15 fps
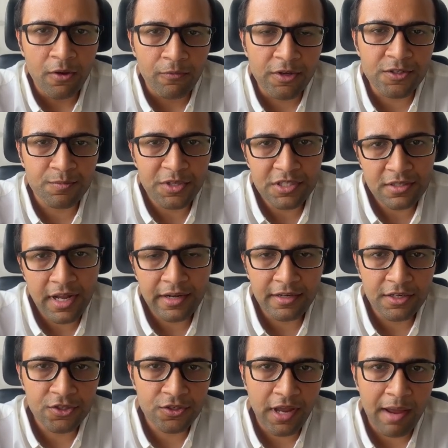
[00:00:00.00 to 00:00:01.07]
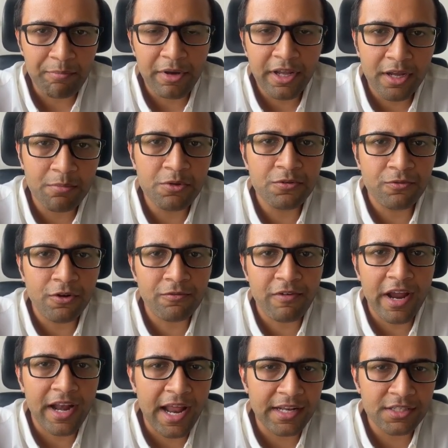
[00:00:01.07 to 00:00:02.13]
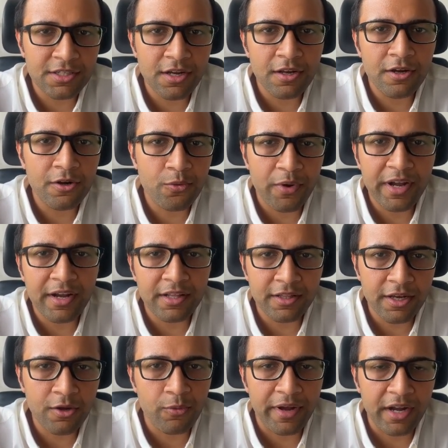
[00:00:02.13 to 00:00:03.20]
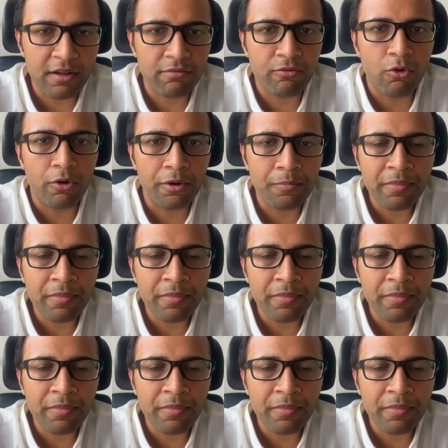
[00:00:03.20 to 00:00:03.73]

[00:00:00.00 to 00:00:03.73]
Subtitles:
which means that it is applicable for financial year 23-24.